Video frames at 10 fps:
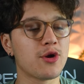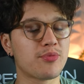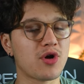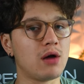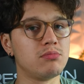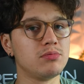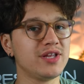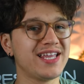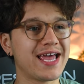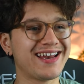you're
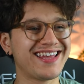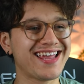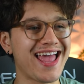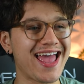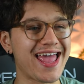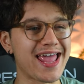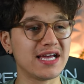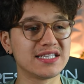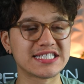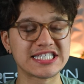probably getting
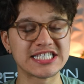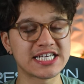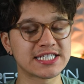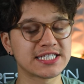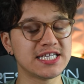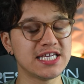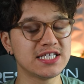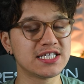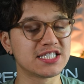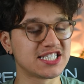a sixty
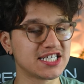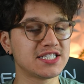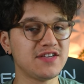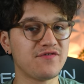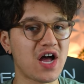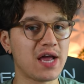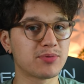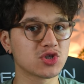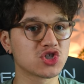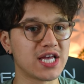to sixty-five
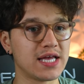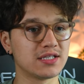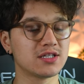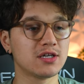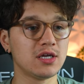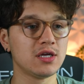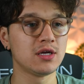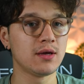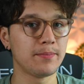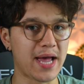percent
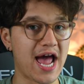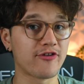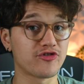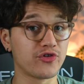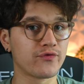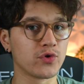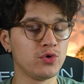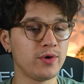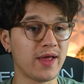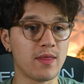passion
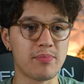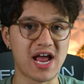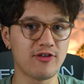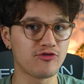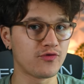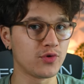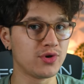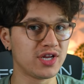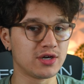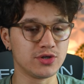fruit, and the passion fruit
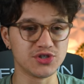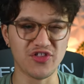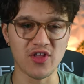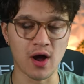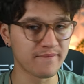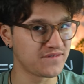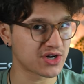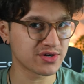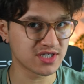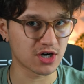in here is not
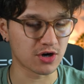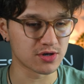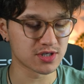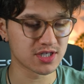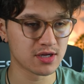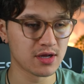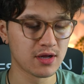very tart.